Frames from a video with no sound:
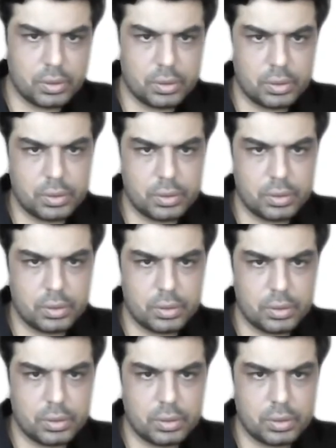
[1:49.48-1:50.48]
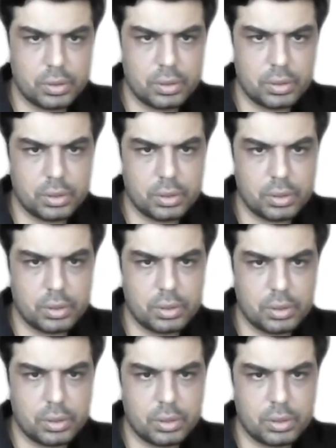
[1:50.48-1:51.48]

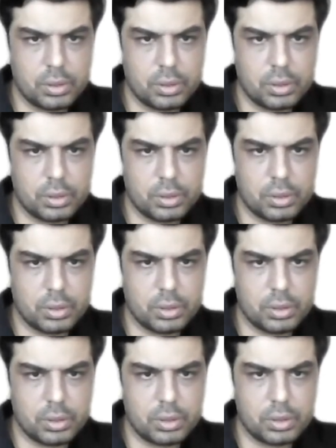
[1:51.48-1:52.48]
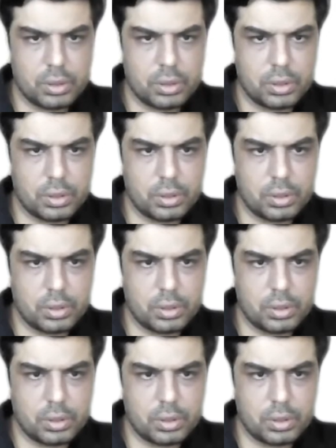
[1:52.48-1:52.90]
[no speech]